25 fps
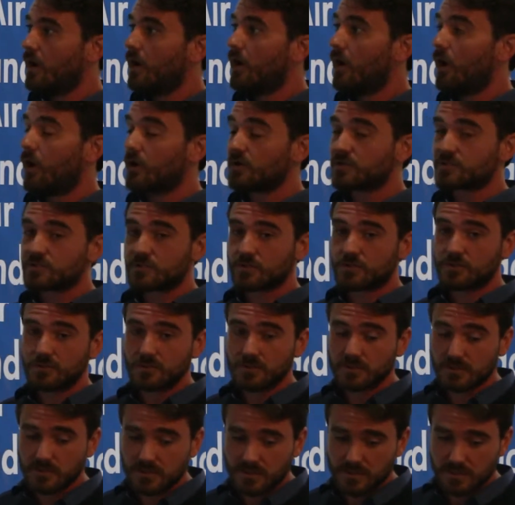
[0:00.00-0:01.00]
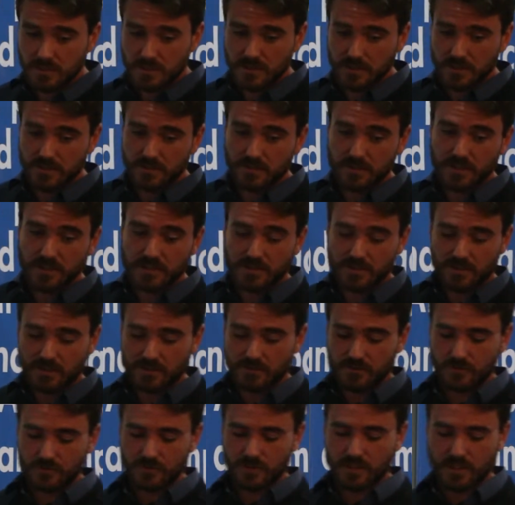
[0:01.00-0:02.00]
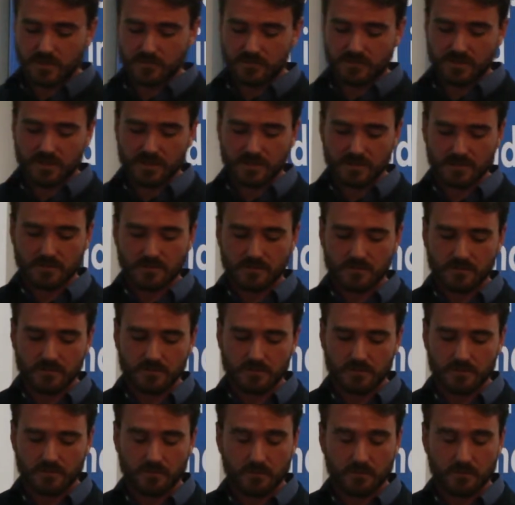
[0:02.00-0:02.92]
Also, in the literature, you can find,